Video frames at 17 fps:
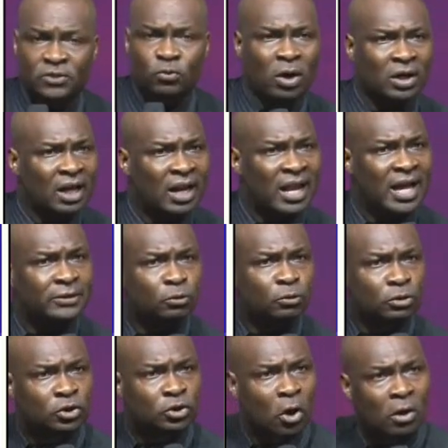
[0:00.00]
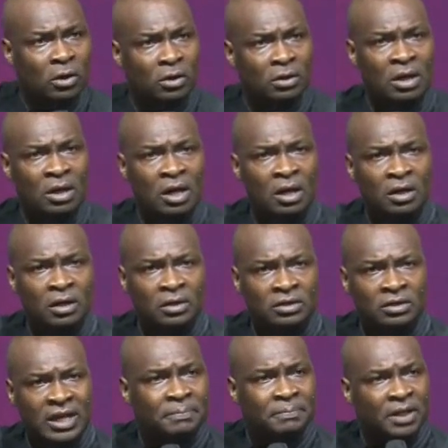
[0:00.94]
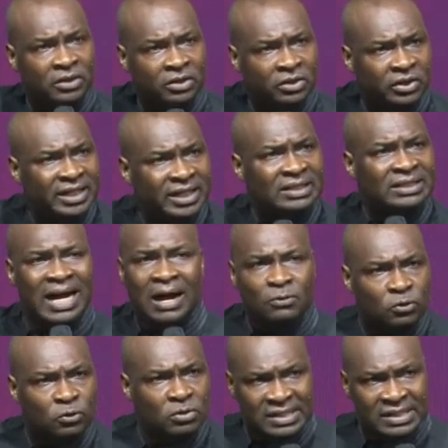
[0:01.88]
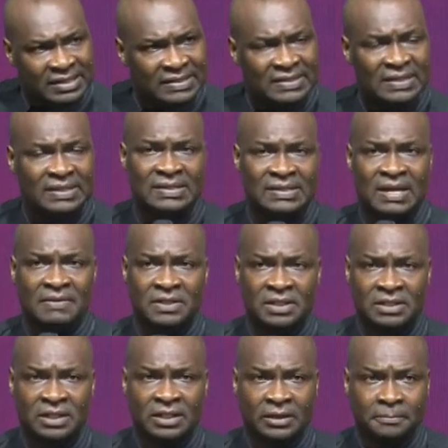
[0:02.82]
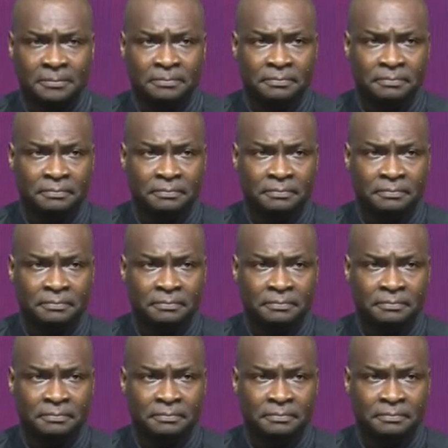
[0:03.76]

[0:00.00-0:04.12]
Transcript: is what led to john chapter 3 down to 16 17